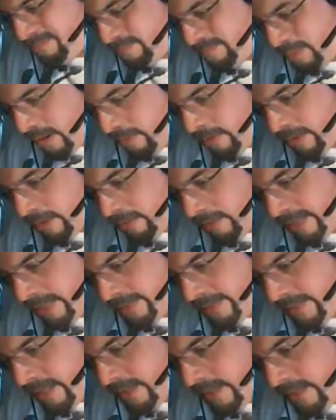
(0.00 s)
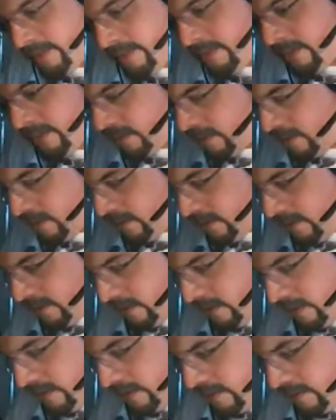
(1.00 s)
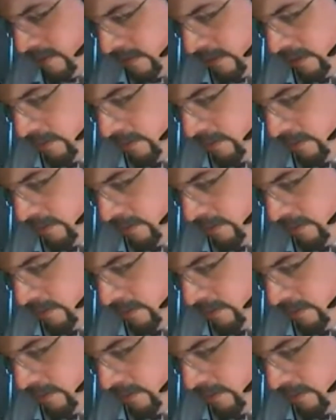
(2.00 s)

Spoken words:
probably makes sense. Let's look at